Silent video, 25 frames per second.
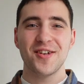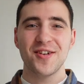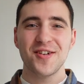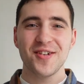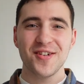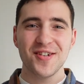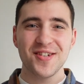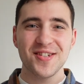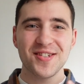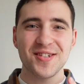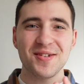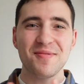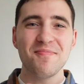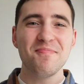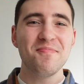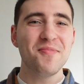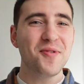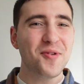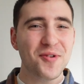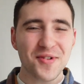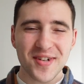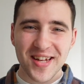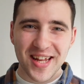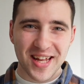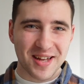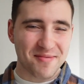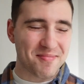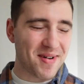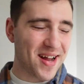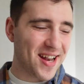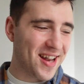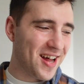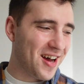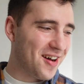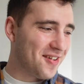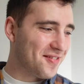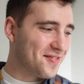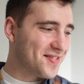Good morning, my
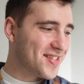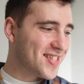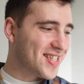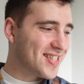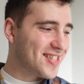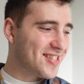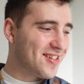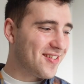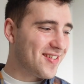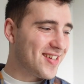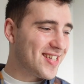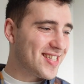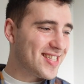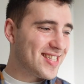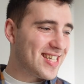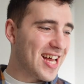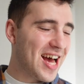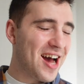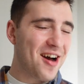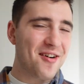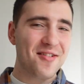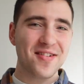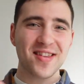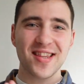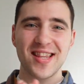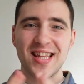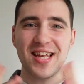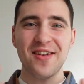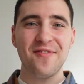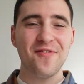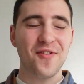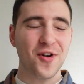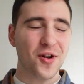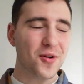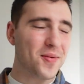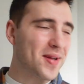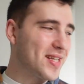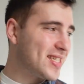loves. So it is now the
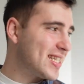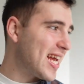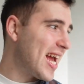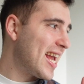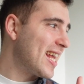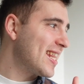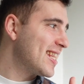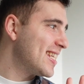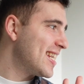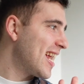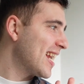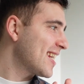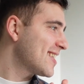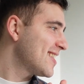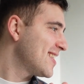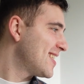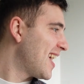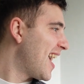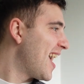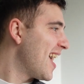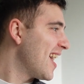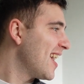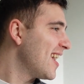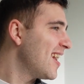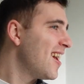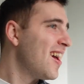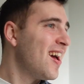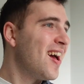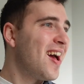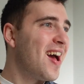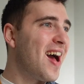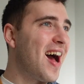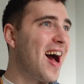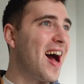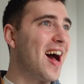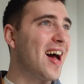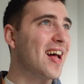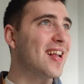following day, the next day,
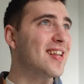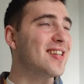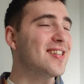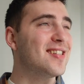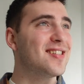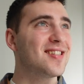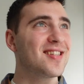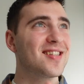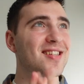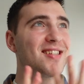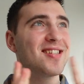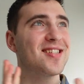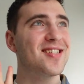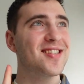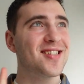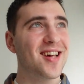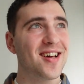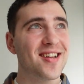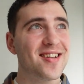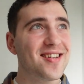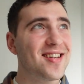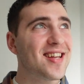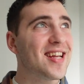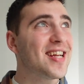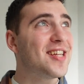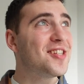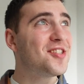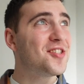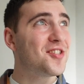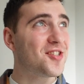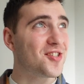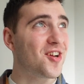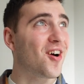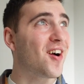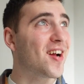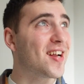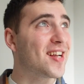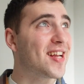and the sun is
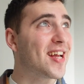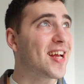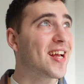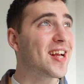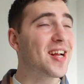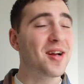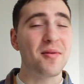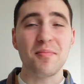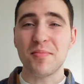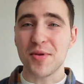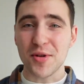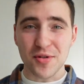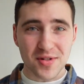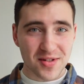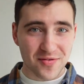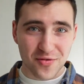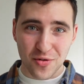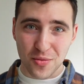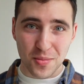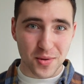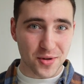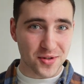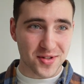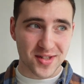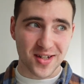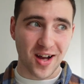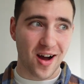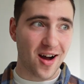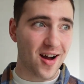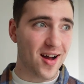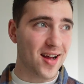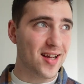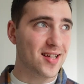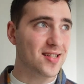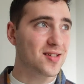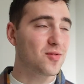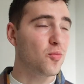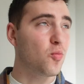shining, beautiful blue
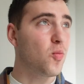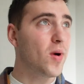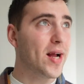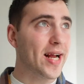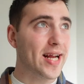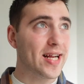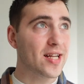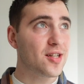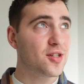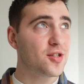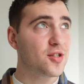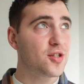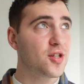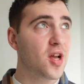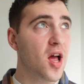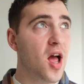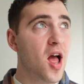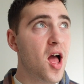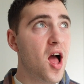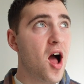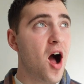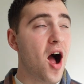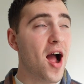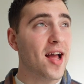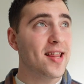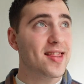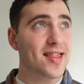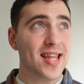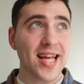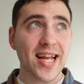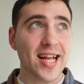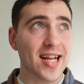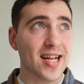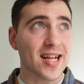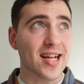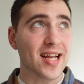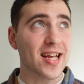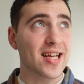skies, which I
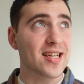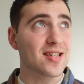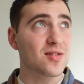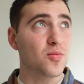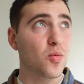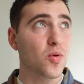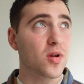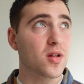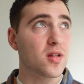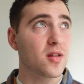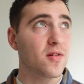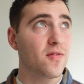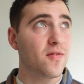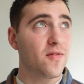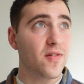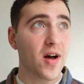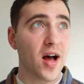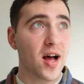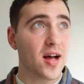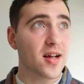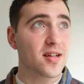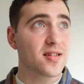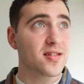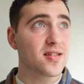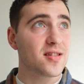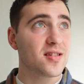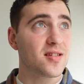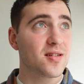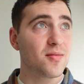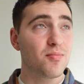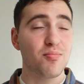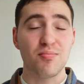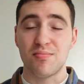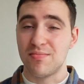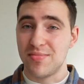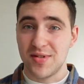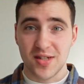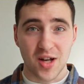think is one of the first
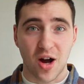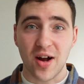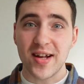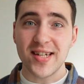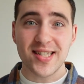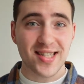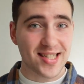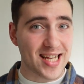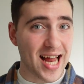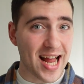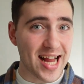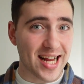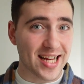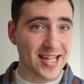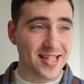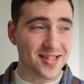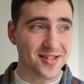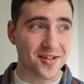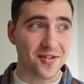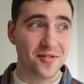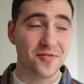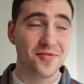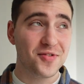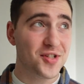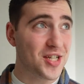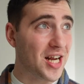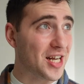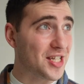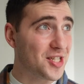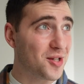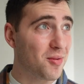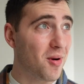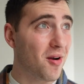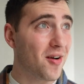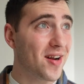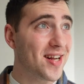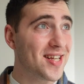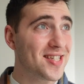nice days of
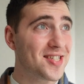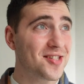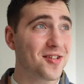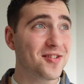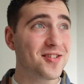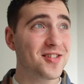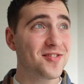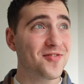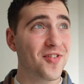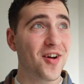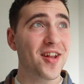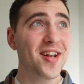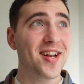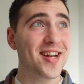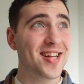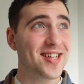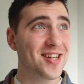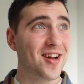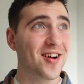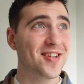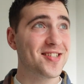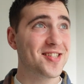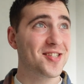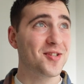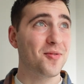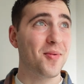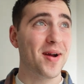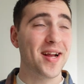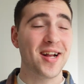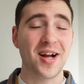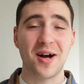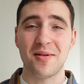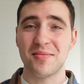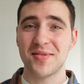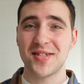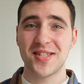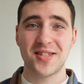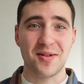January, so it's finally nice to
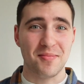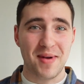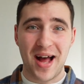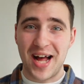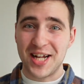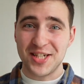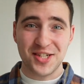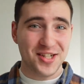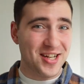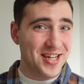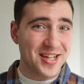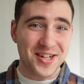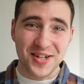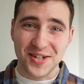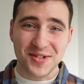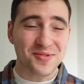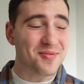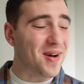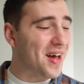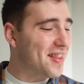wake up to some actually good